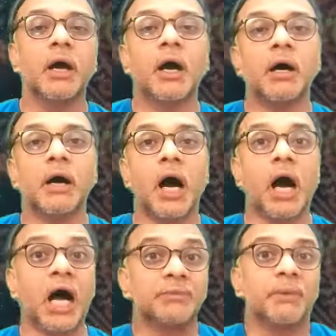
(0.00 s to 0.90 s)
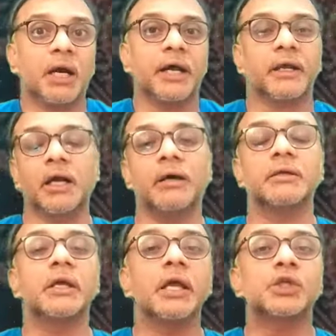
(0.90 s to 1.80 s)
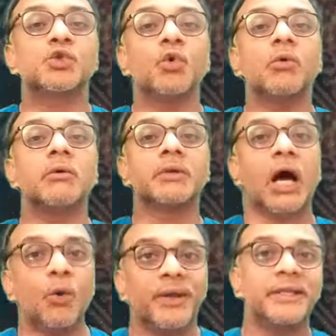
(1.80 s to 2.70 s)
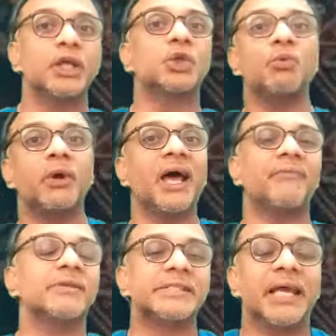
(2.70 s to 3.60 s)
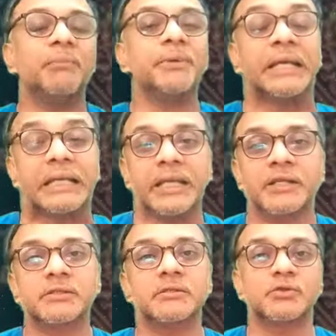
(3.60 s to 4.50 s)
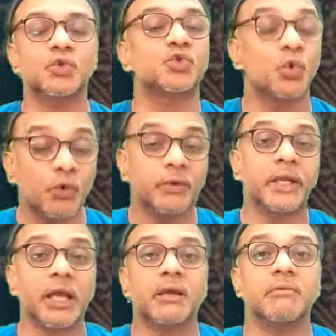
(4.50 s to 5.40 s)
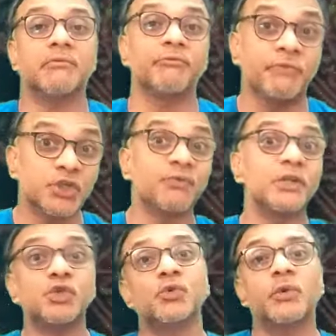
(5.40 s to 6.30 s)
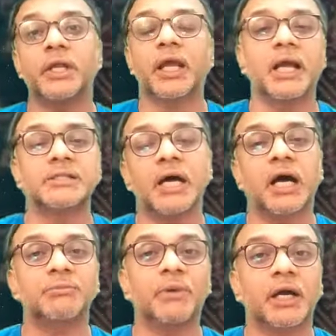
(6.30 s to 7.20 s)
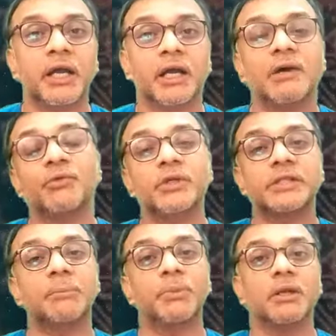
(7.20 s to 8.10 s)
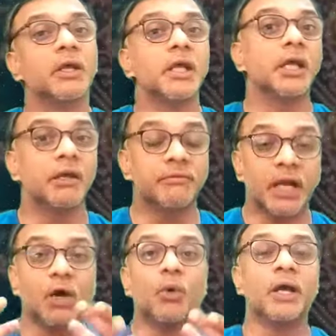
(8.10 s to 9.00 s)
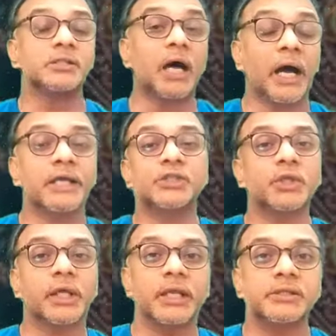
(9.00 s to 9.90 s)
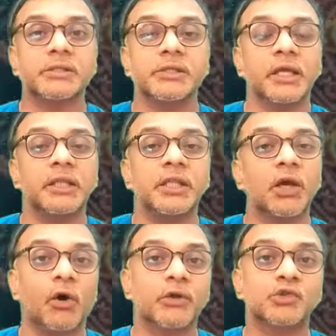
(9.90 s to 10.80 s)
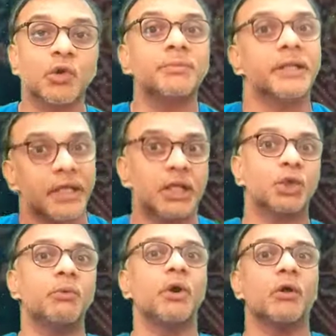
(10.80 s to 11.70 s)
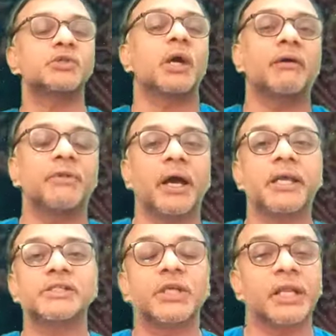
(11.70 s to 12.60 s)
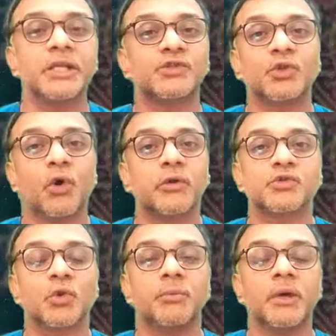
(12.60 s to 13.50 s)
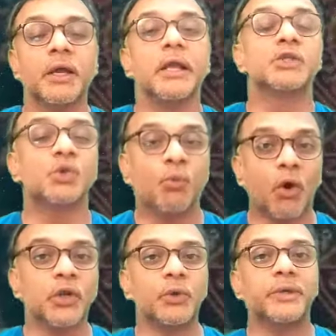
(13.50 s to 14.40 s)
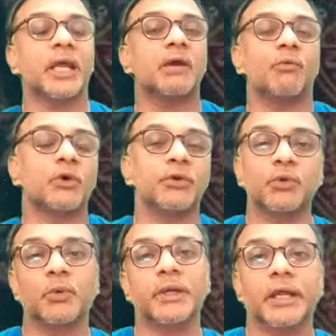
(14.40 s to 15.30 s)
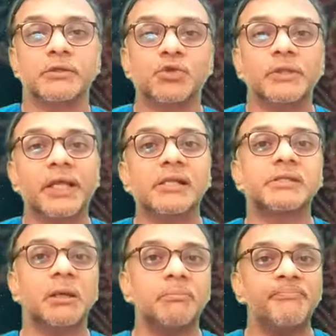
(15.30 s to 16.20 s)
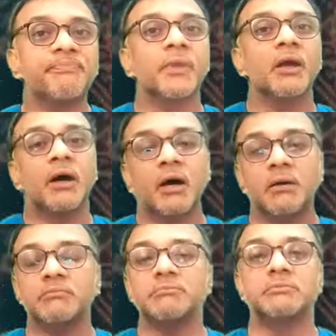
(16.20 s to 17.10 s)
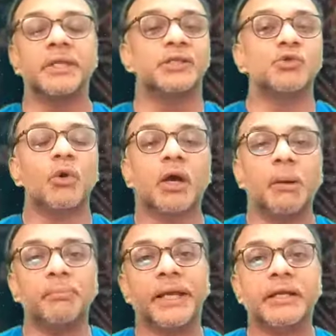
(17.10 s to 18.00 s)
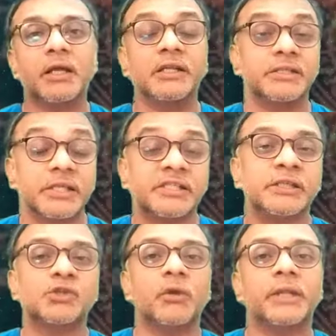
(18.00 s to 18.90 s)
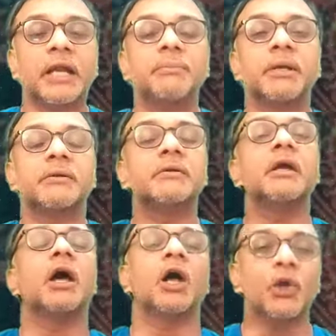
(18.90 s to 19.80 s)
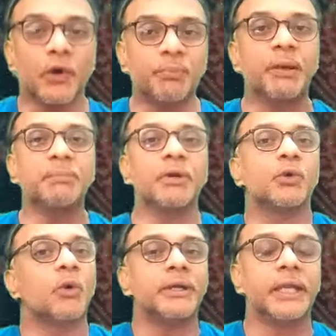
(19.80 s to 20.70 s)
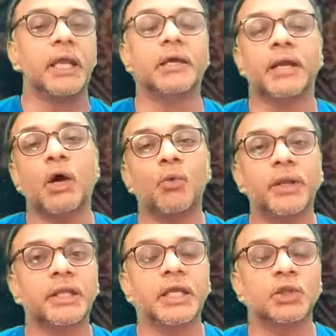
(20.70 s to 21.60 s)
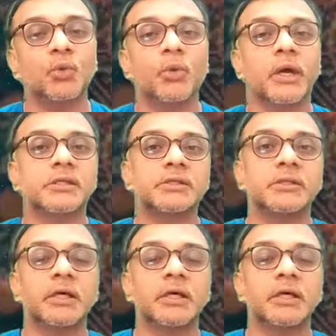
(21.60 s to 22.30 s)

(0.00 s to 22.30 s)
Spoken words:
Atma Karaka, so Rahu and Ketu would have the same degrees. So should you take, which one should you take as the Atma Karaka, for example? If Rahu has the highest degrees in the horoscope, then Ketu would also have the highest degrees in the horoscope. So what do you take, what you don't take? So there is some, there is no complete consensus on that, but a lot of people don't take Rahu and Ketu as